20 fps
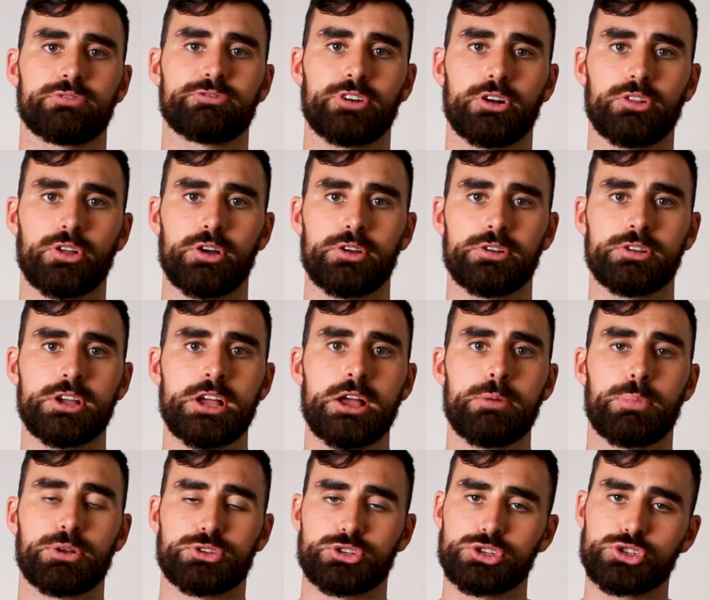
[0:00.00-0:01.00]
follow,
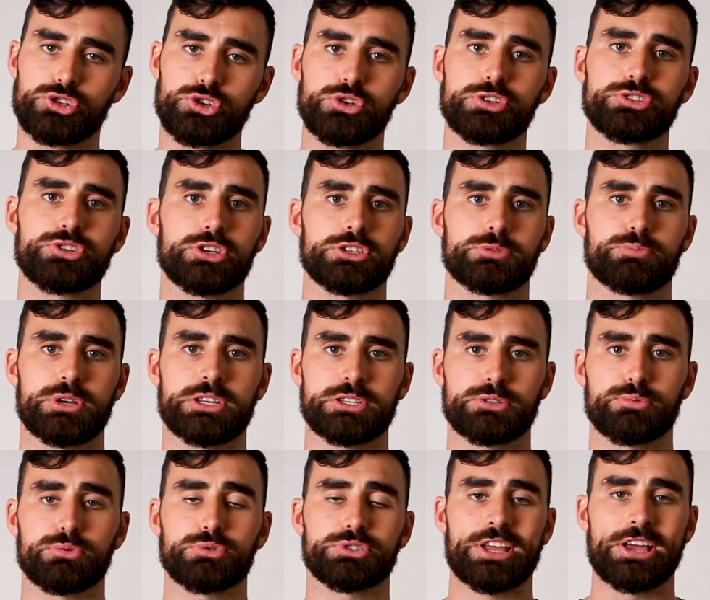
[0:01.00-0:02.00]
but just use those
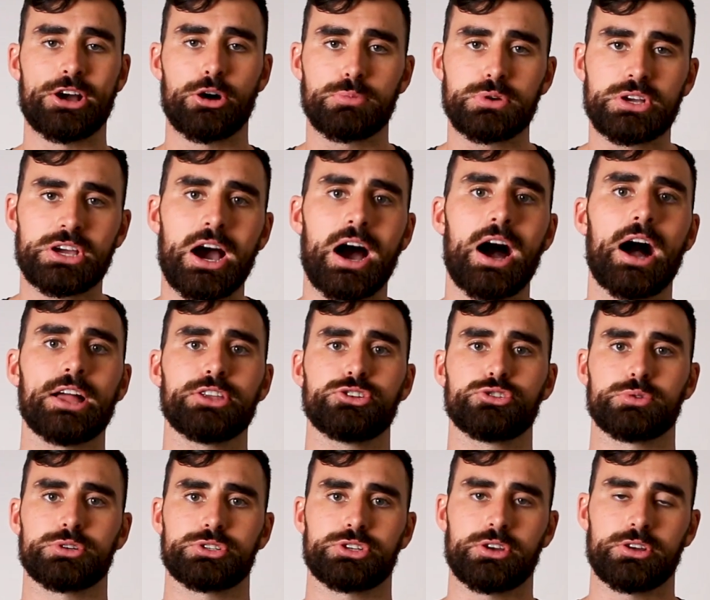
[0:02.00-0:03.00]
principles to help guide
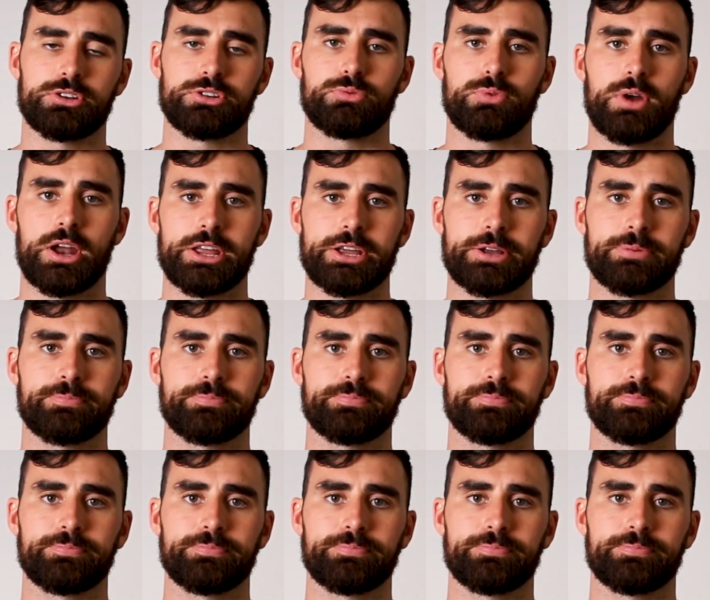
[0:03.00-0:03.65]
your return to running.